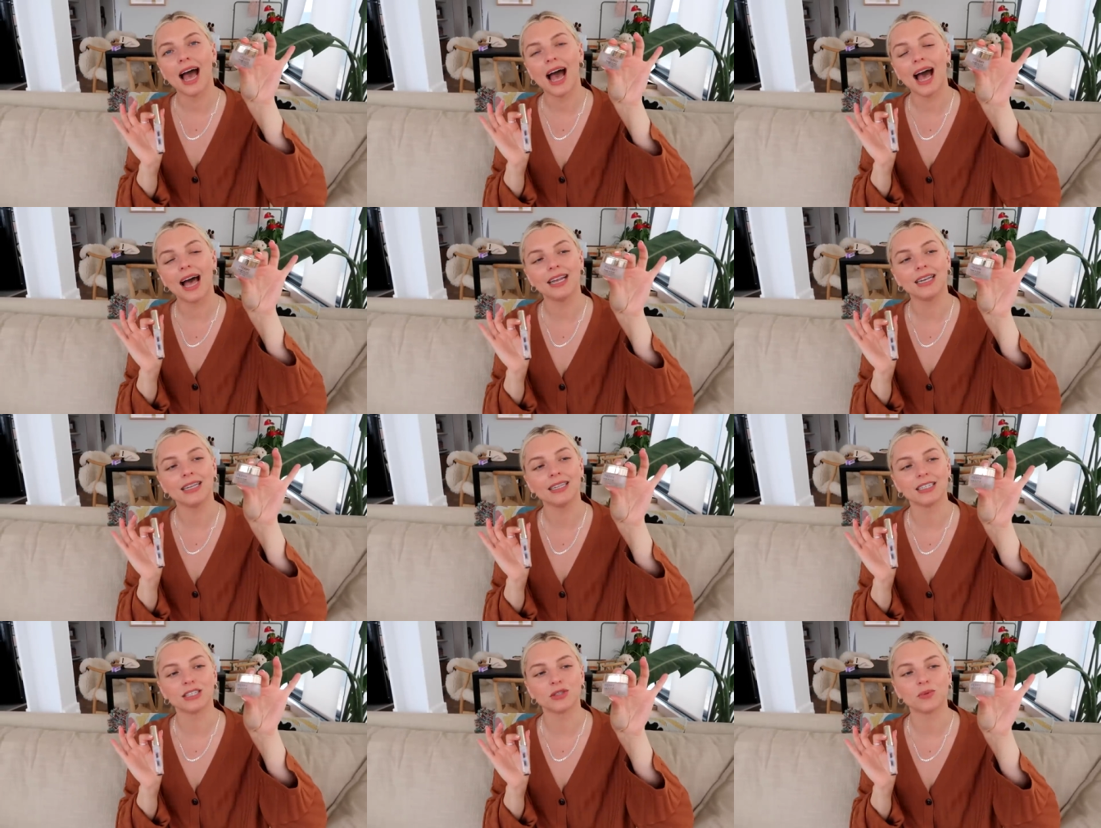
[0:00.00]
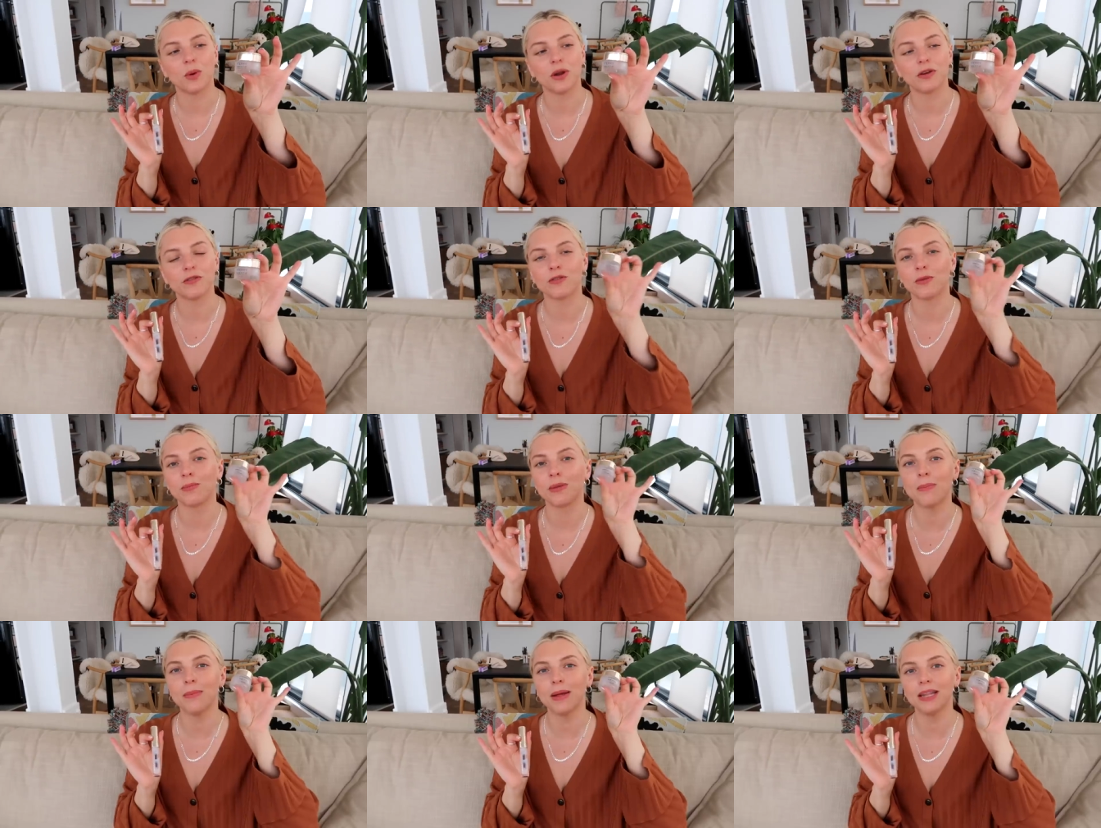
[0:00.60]
and this one for
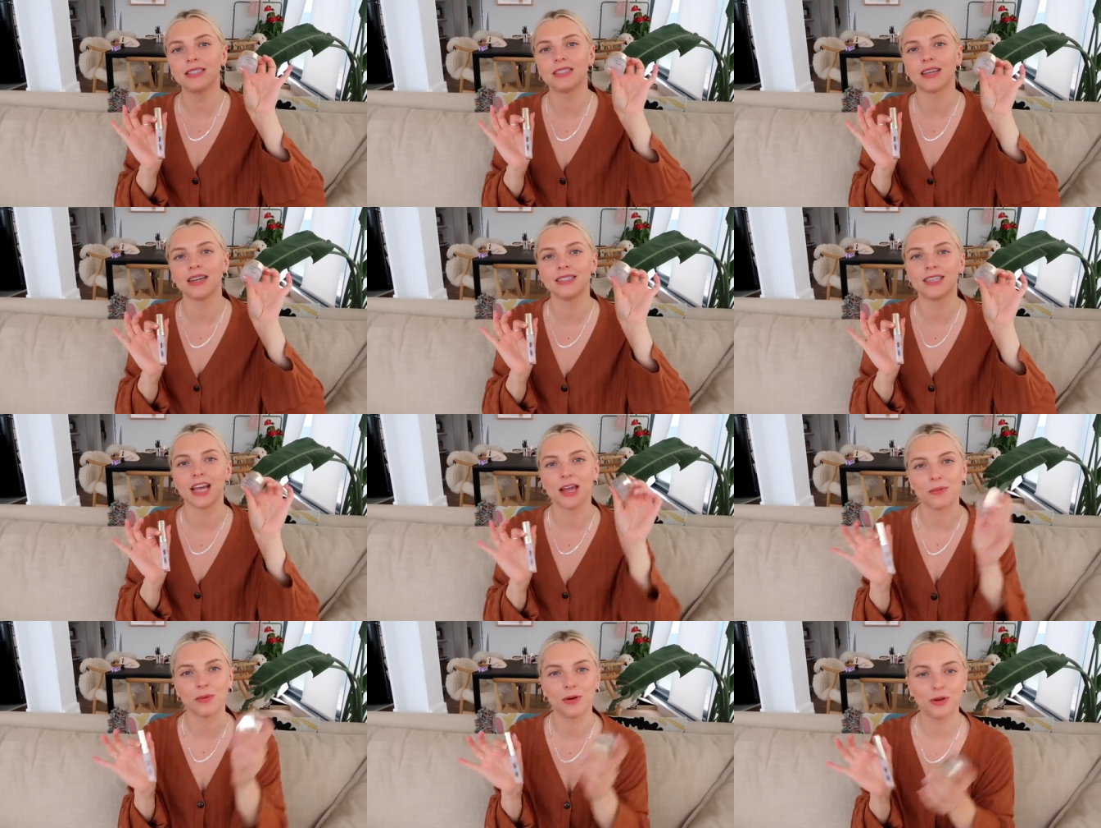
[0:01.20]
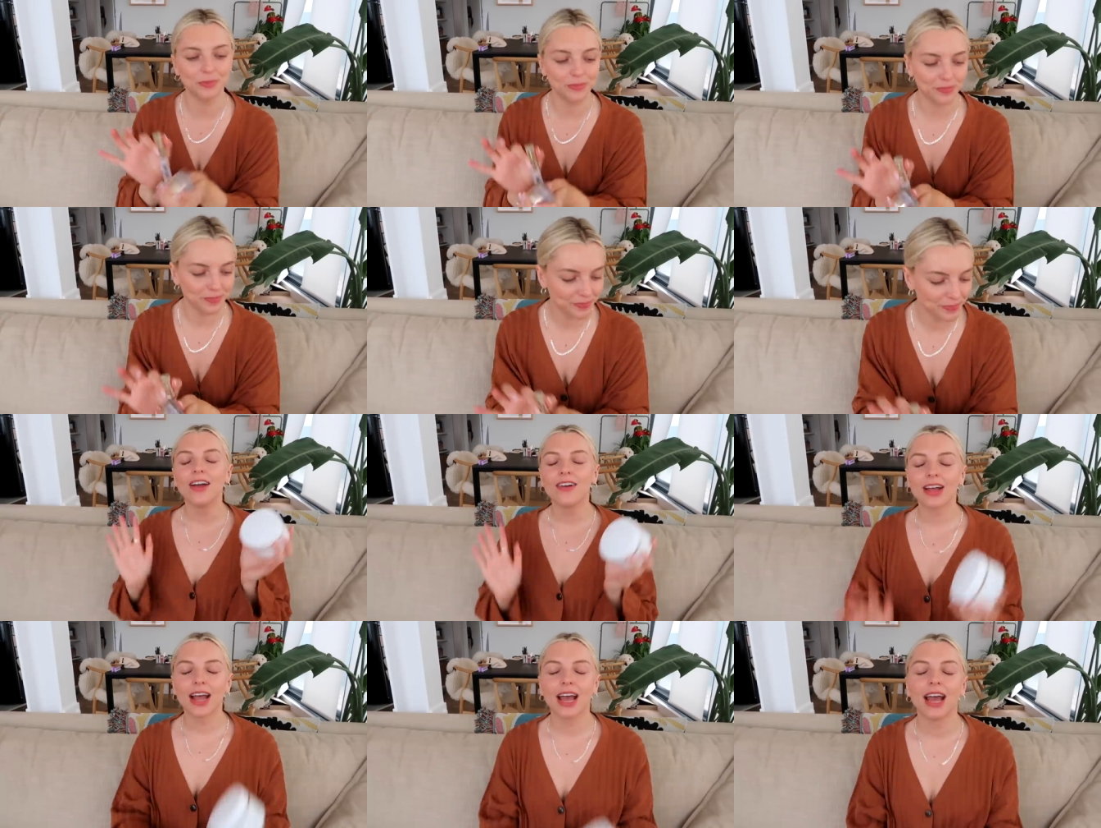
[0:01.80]
my bedside table.
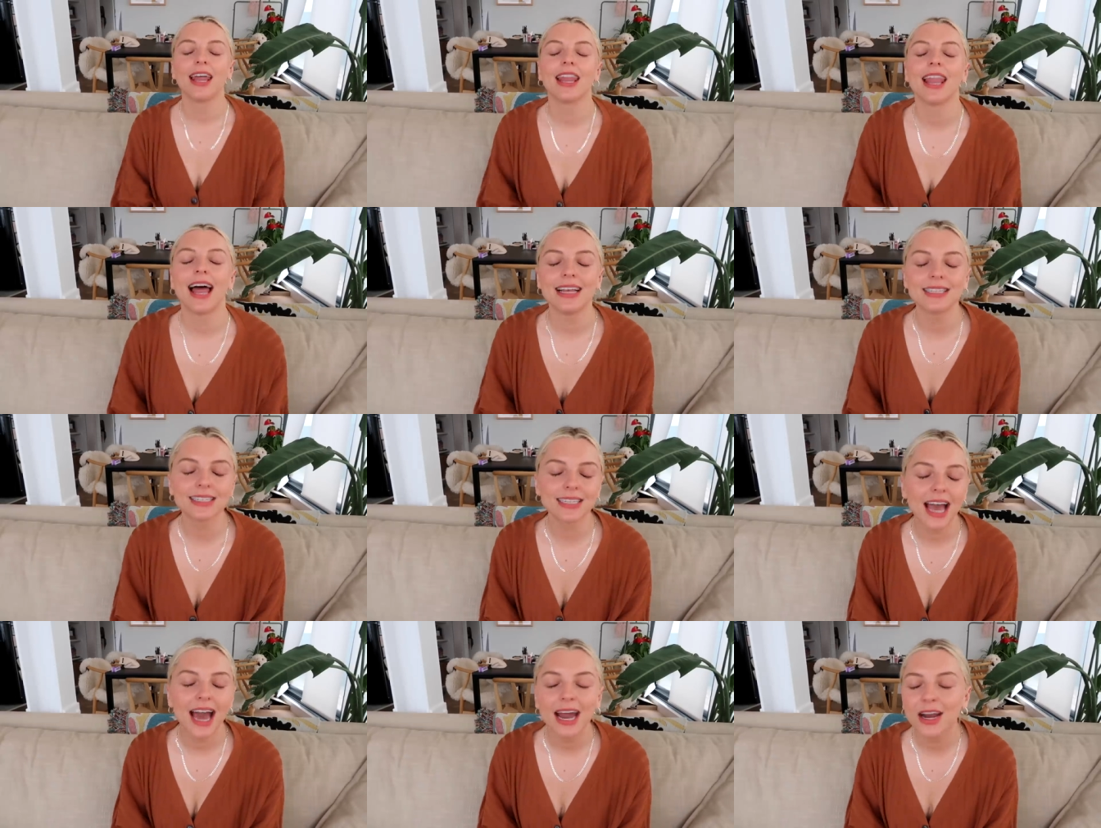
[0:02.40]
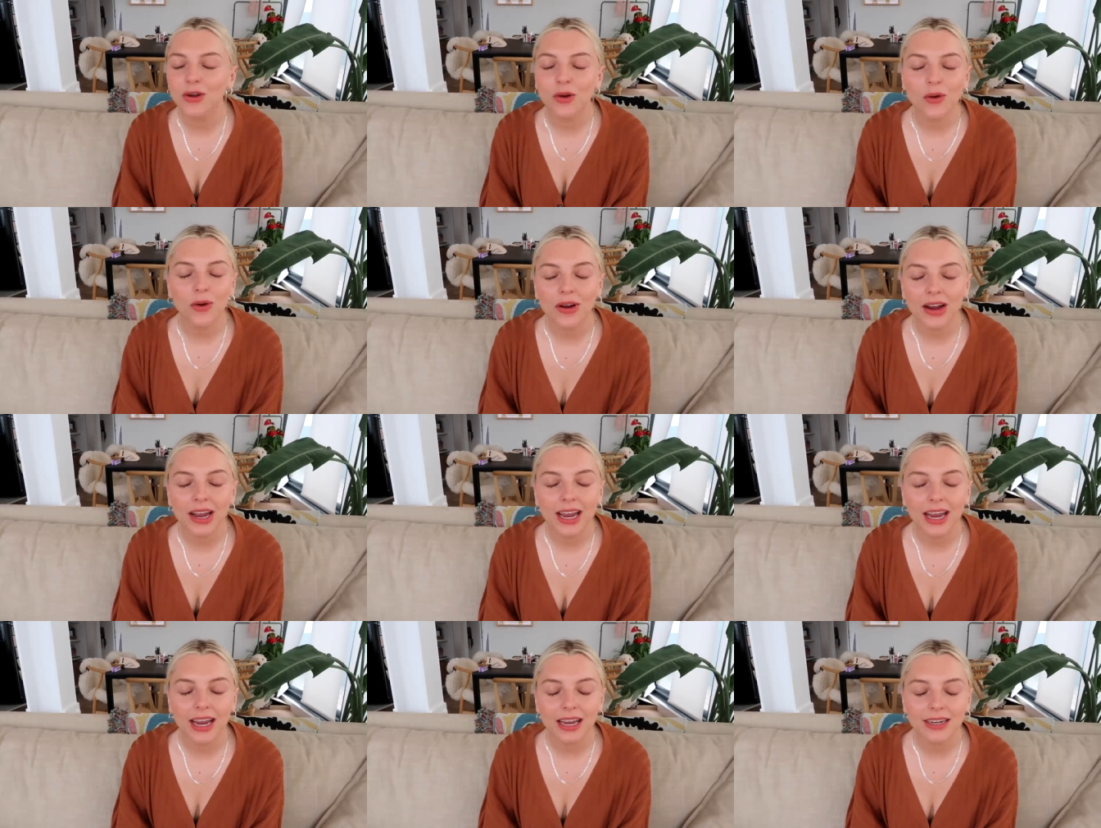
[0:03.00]
Okay, last
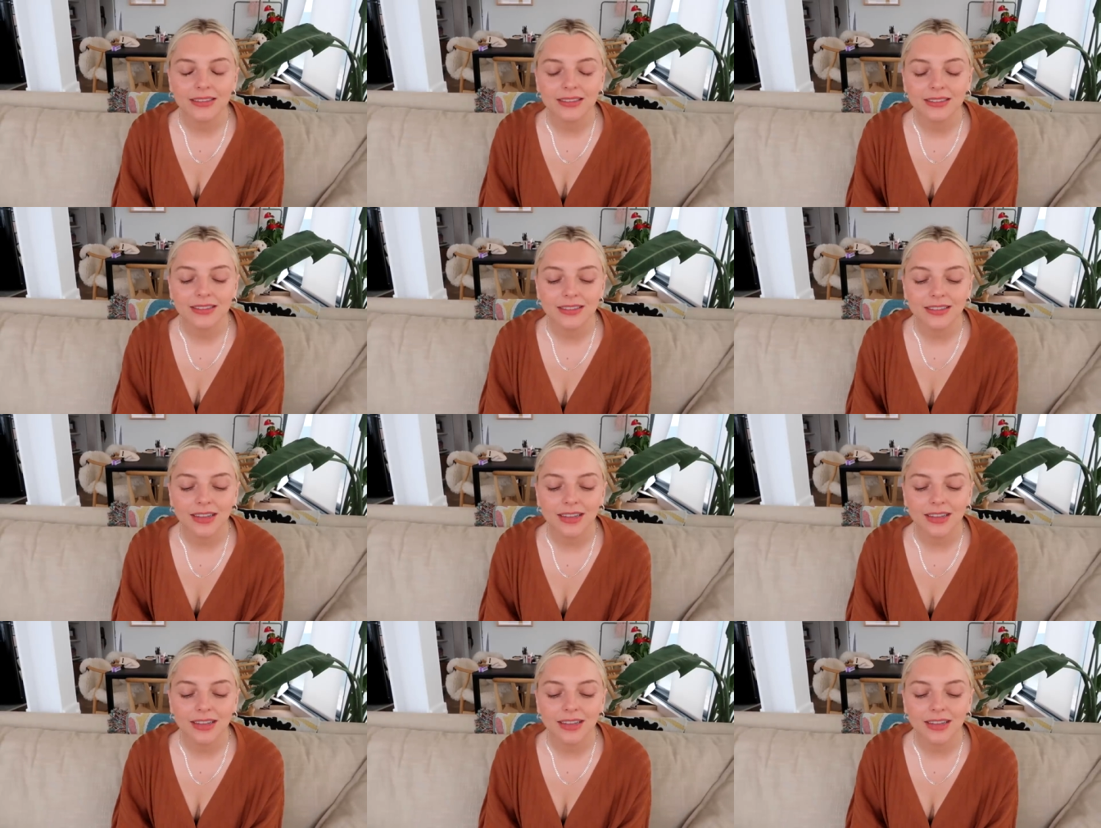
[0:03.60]
category.